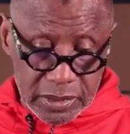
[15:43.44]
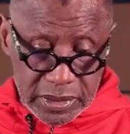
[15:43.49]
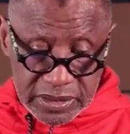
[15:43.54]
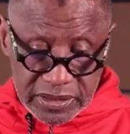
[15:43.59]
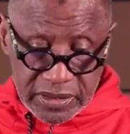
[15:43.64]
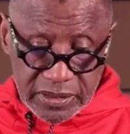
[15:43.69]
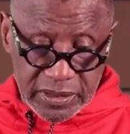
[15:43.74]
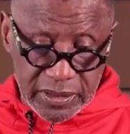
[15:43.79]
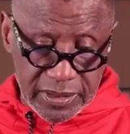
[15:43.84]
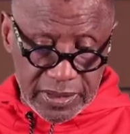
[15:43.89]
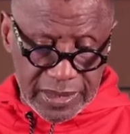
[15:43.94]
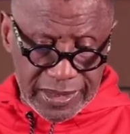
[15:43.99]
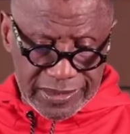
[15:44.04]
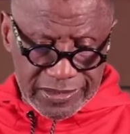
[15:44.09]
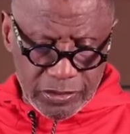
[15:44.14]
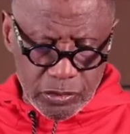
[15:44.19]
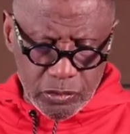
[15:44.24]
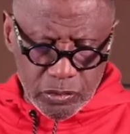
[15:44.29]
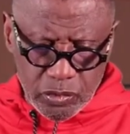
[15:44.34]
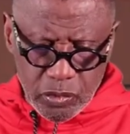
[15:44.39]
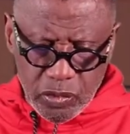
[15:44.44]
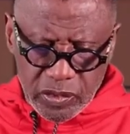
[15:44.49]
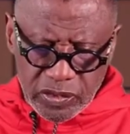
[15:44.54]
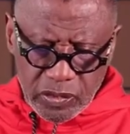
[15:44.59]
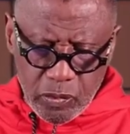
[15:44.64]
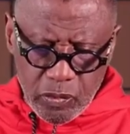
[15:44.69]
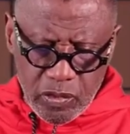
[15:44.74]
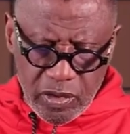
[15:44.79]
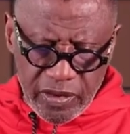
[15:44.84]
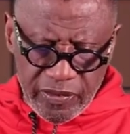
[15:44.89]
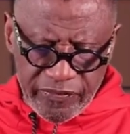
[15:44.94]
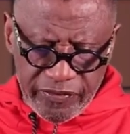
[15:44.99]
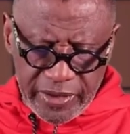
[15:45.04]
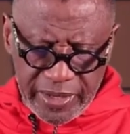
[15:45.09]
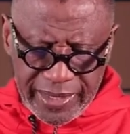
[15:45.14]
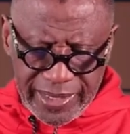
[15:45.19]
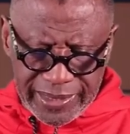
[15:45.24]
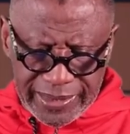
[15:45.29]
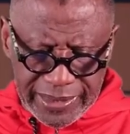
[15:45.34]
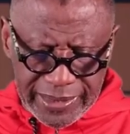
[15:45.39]
Listen to this. Who goeth a
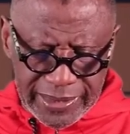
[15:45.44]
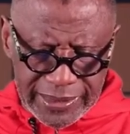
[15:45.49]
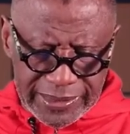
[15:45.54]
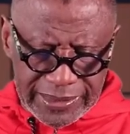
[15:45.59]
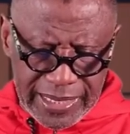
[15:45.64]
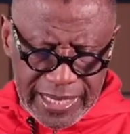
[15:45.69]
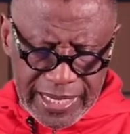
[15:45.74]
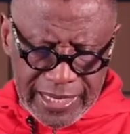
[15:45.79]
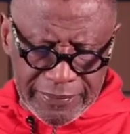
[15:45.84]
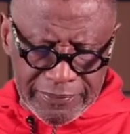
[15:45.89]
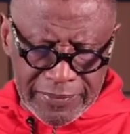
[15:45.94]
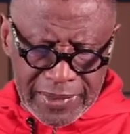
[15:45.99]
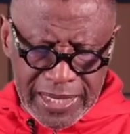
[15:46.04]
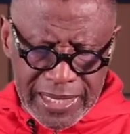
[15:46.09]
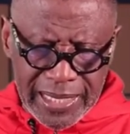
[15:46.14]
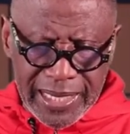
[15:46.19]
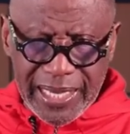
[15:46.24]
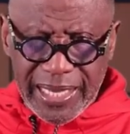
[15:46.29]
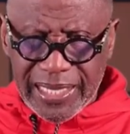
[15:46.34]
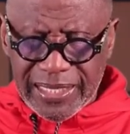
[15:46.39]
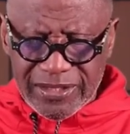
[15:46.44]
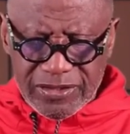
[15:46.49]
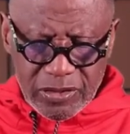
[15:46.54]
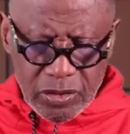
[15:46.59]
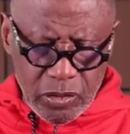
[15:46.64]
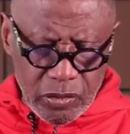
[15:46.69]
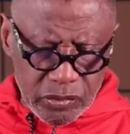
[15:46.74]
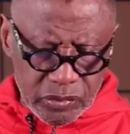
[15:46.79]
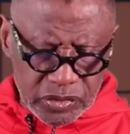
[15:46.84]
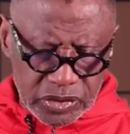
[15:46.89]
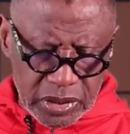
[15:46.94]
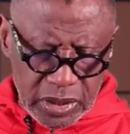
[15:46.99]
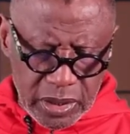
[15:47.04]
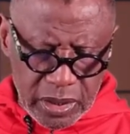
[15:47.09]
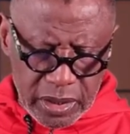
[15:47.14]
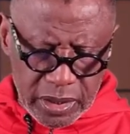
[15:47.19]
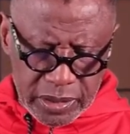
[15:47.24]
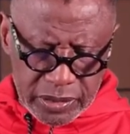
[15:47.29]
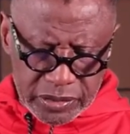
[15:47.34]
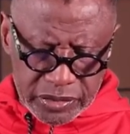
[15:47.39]
warfare at any time at his own
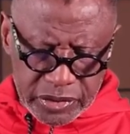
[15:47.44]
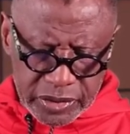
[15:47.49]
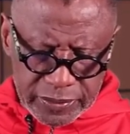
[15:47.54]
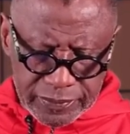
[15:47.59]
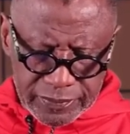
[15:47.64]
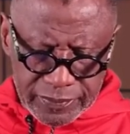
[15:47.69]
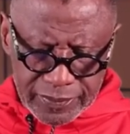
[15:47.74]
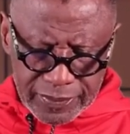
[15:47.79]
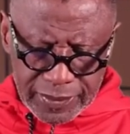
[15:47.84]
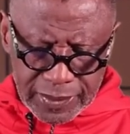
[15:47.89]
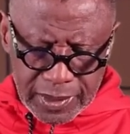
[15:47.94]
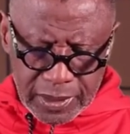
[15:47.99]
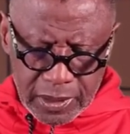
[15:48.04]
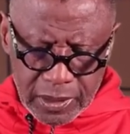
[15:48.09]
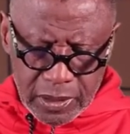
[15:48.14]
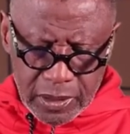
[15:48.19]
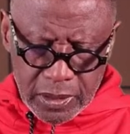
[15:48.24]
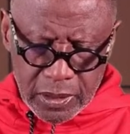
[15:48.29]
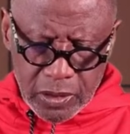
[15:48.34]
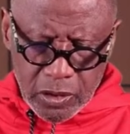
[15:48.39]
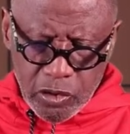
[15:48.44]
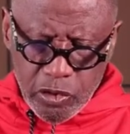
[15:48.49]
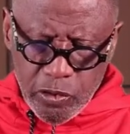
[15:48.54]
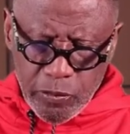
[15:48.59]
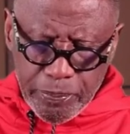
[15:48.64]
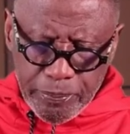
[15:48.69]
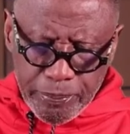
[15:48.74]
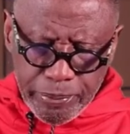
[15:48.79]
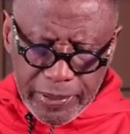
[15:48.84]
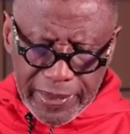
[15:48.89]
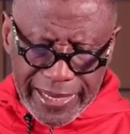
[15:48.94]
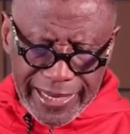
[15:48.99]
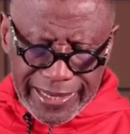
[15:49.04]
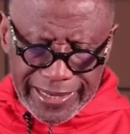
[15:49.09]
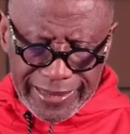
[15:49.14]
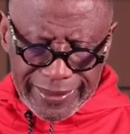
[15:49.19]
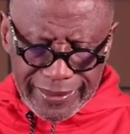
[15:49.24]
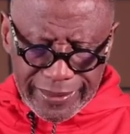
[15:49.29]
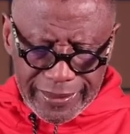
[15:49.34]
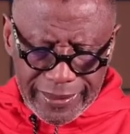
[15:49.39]
charge? Who
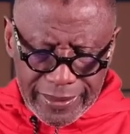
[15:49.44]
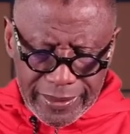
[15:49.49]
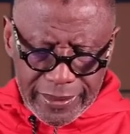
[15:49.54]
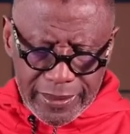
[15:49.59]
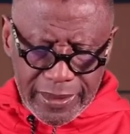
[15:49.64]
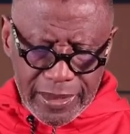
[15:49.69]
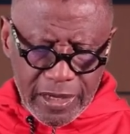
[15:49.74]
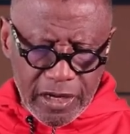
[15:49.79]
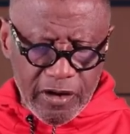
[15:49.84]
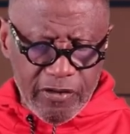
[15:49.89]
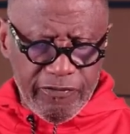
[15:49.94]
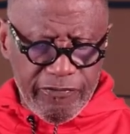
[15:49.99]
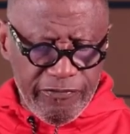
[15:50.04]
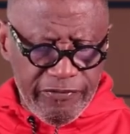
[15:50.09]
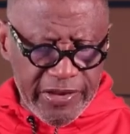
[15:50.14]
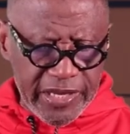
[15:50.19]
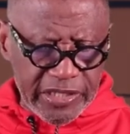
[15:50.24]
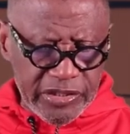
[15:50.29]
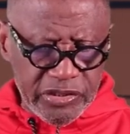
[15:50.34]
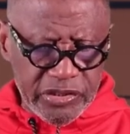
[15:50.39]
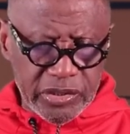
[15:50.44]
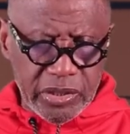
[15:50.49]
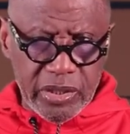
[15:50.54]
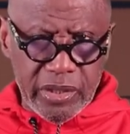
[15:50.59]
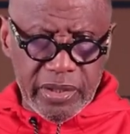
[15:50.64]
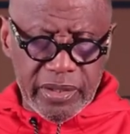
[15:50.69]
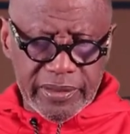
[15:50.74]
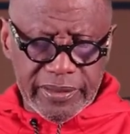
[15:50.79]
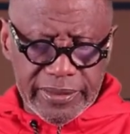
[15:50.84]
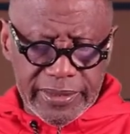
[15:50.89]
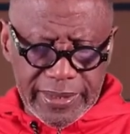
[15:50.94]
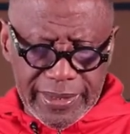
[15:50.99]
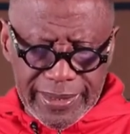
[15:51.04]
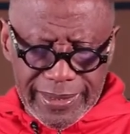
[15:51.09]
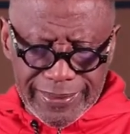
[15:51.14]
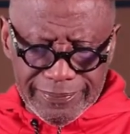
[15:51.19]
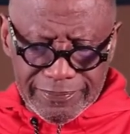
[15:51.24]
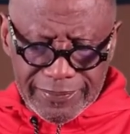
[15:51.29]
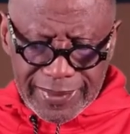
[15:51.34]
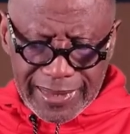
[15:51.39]
planteth a vineyard
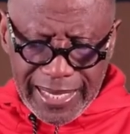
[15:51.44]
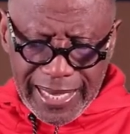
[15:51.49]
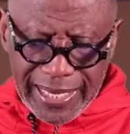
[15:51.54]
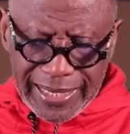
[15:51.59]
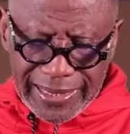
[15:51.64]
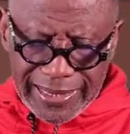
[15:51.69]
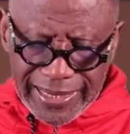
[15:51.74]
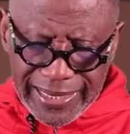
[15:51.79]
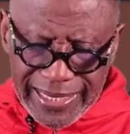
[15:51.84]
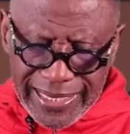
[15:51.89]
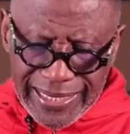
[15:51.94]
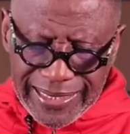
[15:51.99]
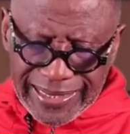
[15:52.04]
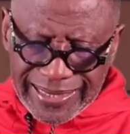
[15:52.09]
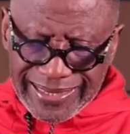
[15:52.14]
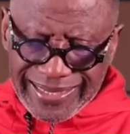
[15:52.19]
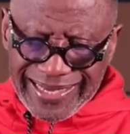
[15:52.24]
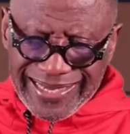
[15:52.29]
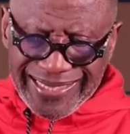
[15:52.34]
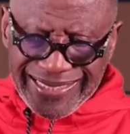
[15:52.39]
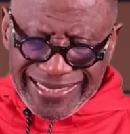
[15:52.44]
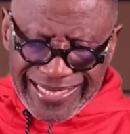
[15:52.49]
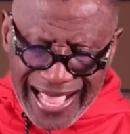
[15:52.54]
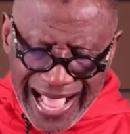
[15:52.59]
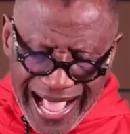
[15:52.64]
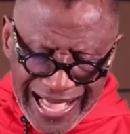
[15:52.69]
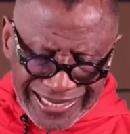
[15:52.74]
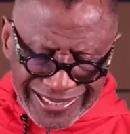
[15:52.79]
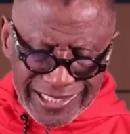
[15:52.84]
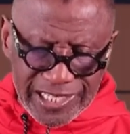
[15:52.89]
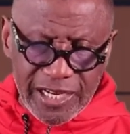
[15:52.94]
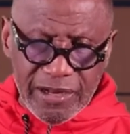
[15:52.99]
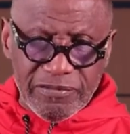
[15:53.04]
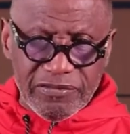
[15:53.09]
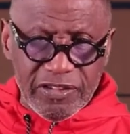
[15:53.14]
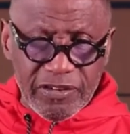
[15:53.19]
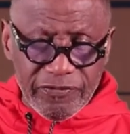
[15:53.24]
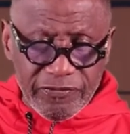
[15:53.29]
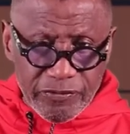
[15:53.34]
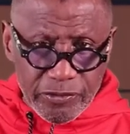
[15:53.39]
and eateth not
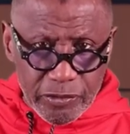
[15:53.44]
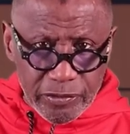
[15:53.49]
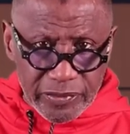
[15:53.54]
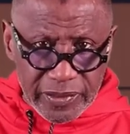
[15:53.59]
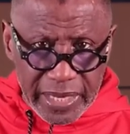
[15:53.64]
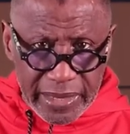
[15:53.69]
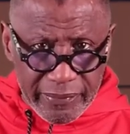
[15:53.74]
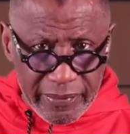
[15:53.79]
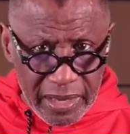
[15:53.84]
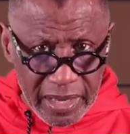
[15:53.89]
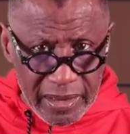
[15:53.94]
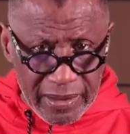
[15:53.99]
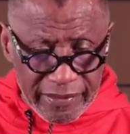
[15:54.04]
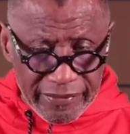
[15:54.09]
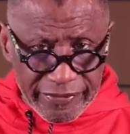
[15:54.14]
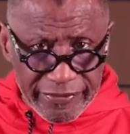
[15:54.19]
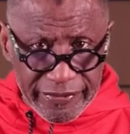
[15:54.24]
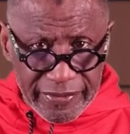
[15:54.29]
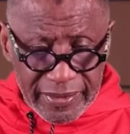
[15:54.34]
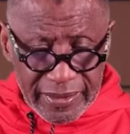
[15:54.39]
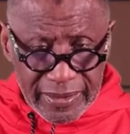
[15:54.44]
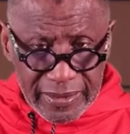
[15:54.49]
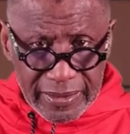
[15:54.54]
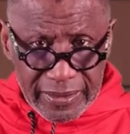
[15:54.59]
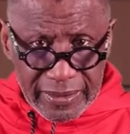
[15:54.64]
of the fruit thereof?